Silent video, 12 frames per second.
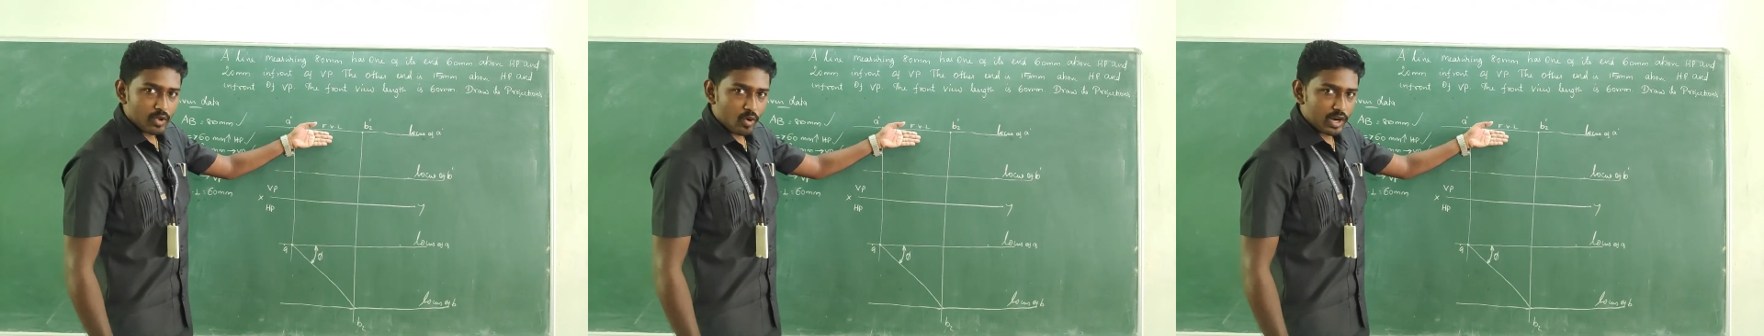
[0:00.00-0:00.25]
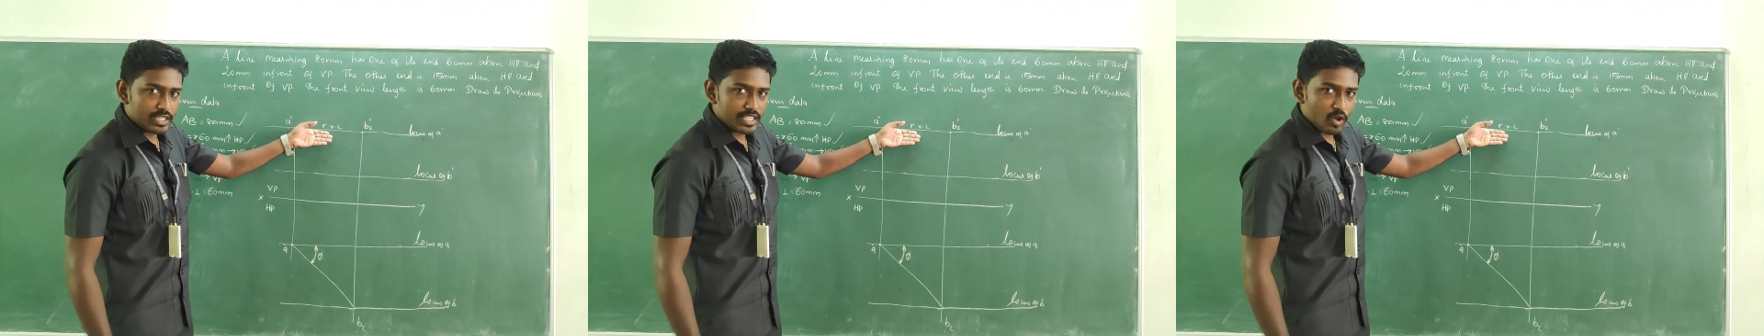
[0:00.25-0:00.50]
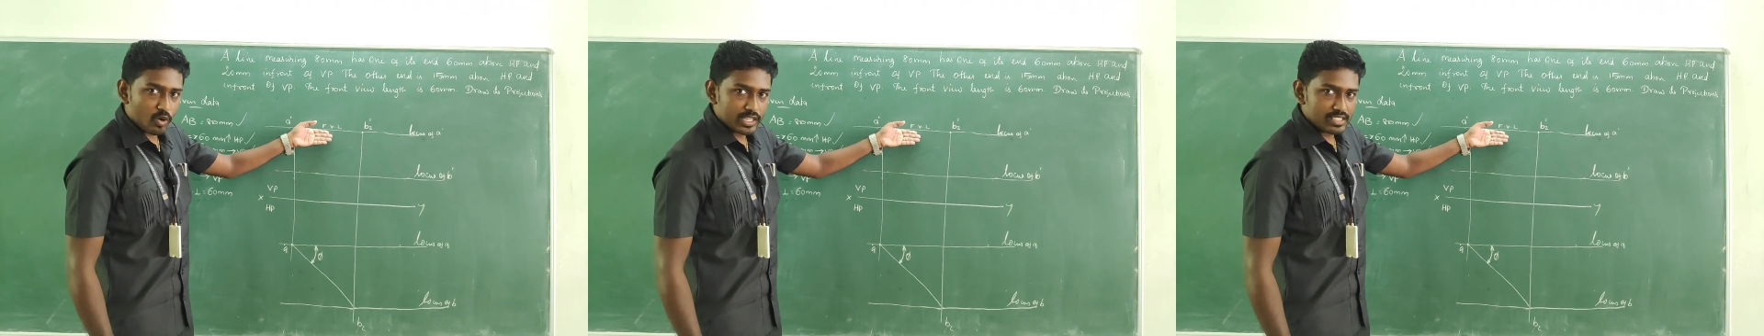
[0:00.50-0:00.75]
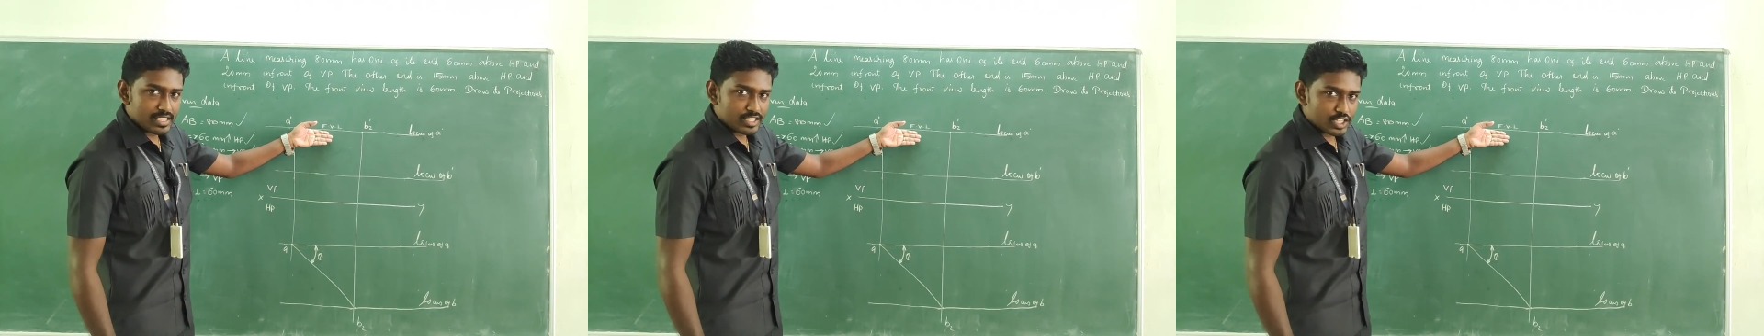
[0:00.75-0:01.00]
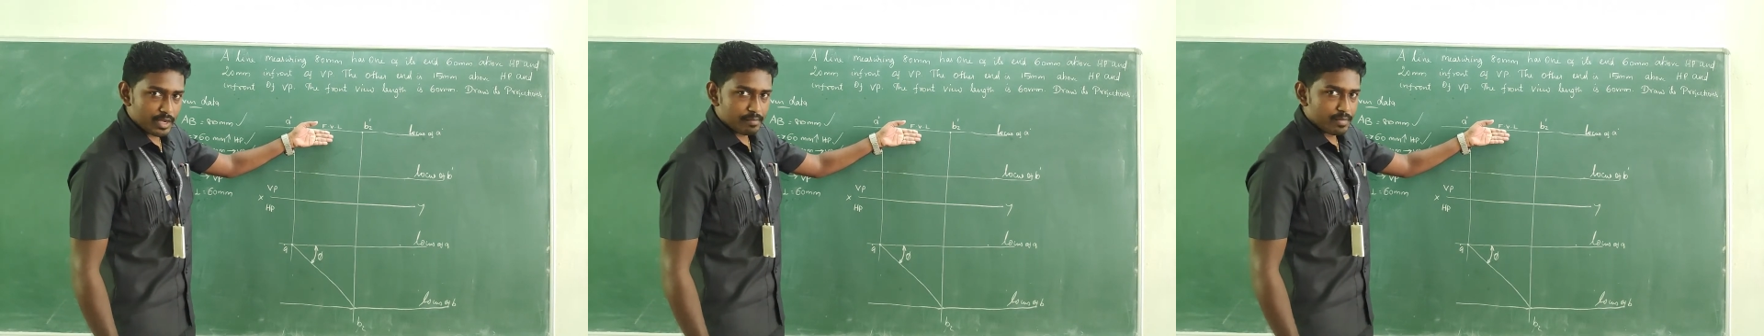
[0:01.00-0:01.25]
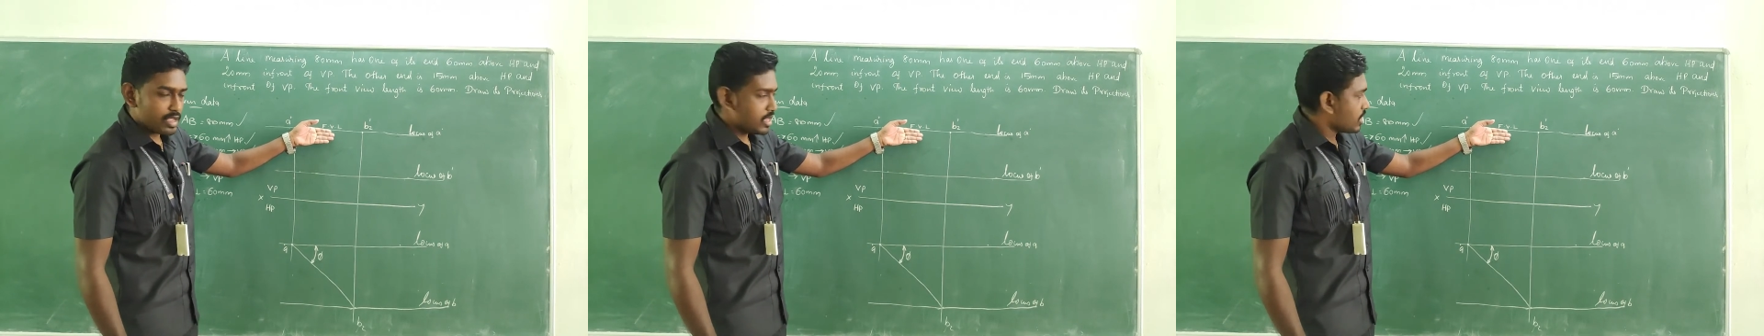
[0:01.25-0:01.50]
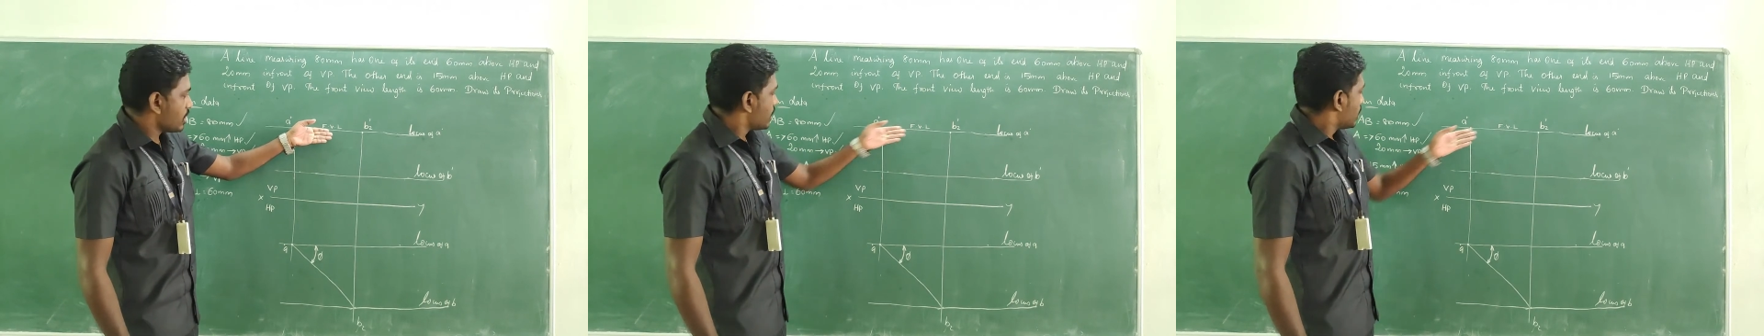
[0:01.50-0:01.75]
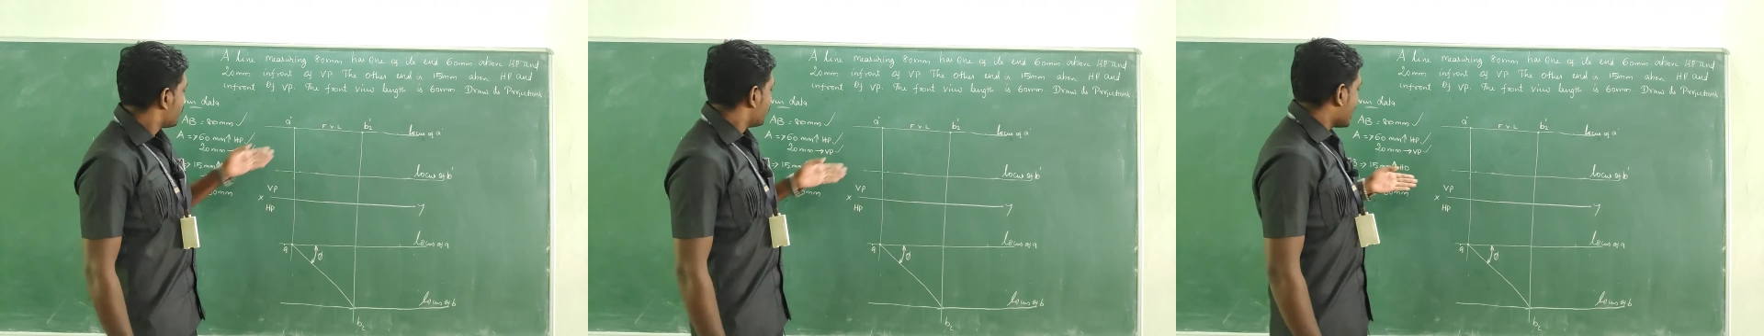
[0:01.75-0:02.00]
what is the step?